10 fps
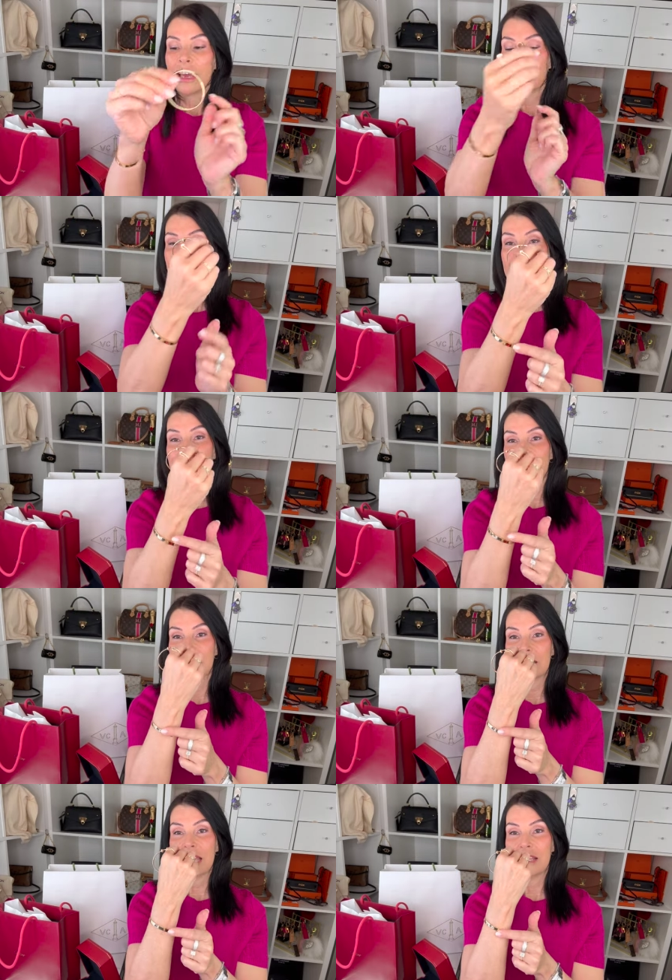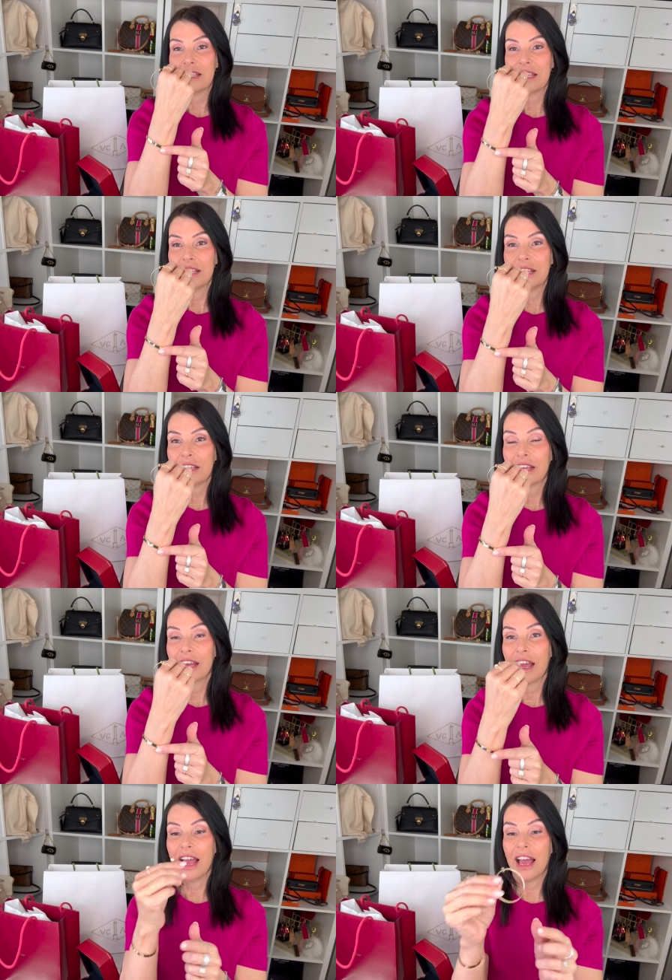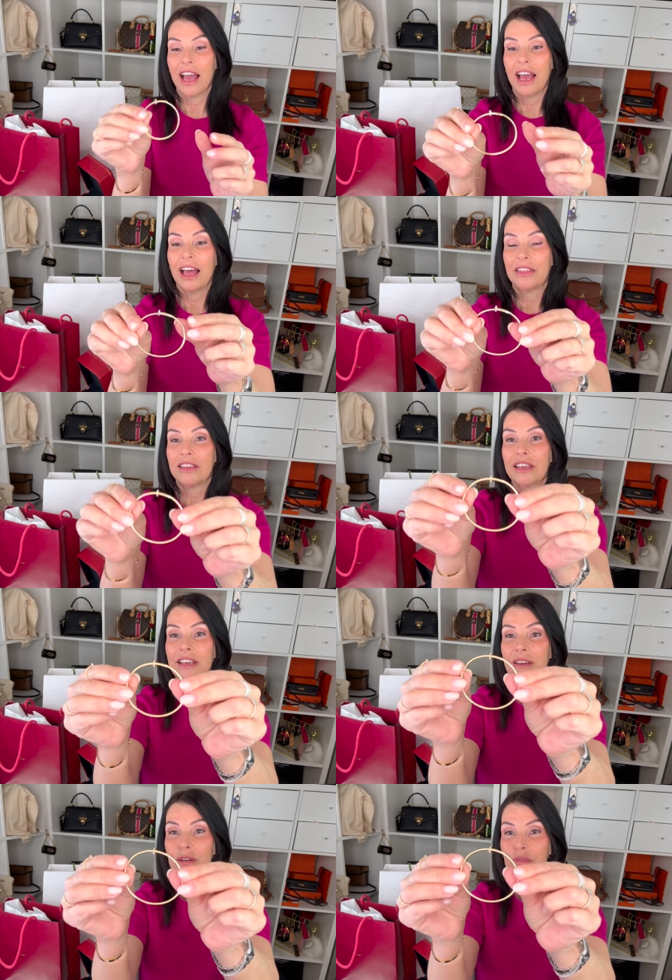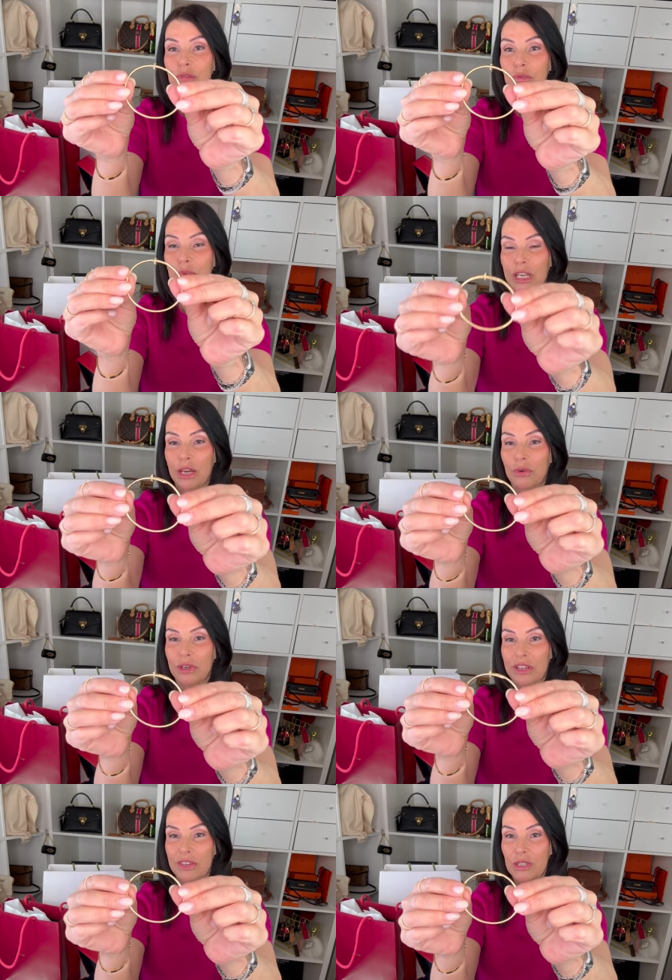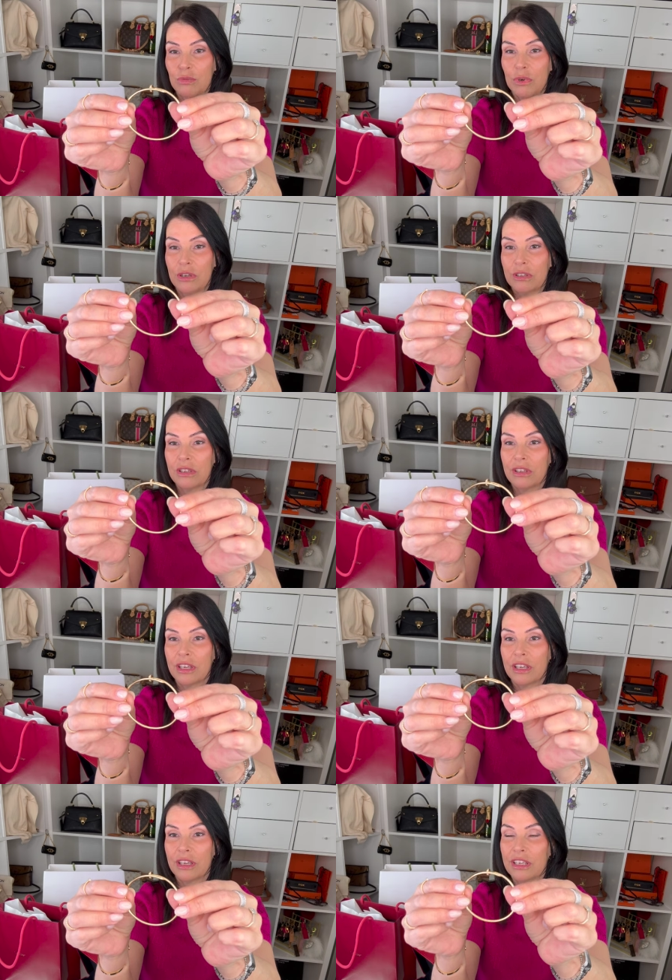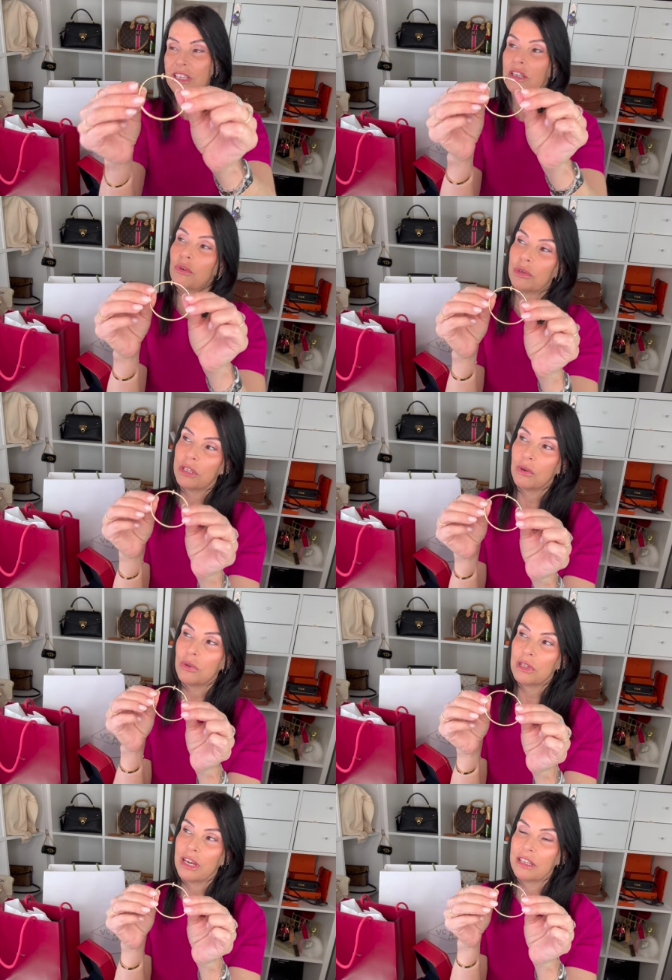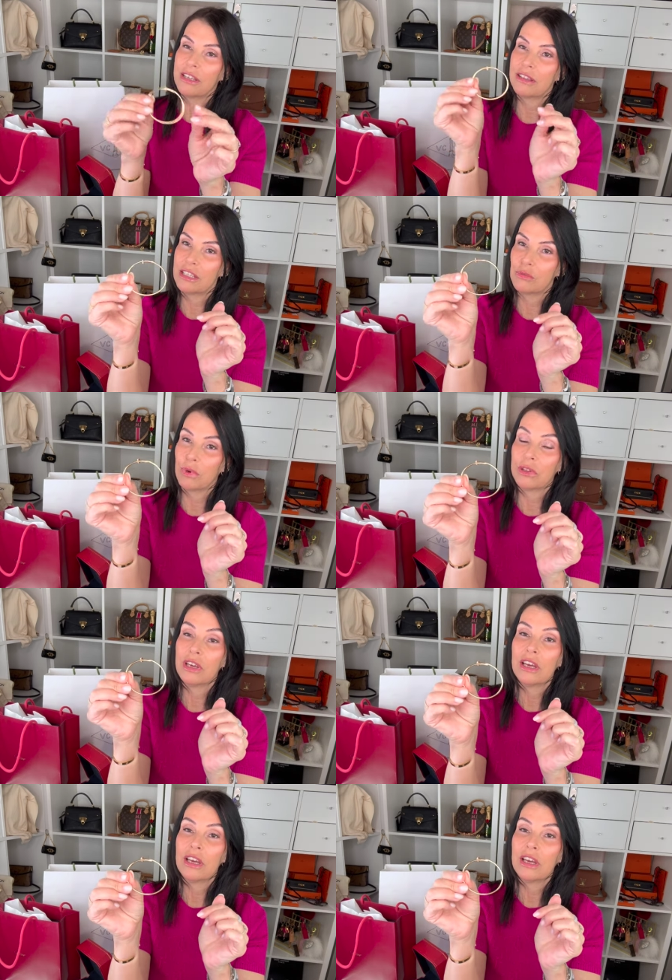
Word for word: This is size 18 and when I ordered this one, yes I ordered online this one,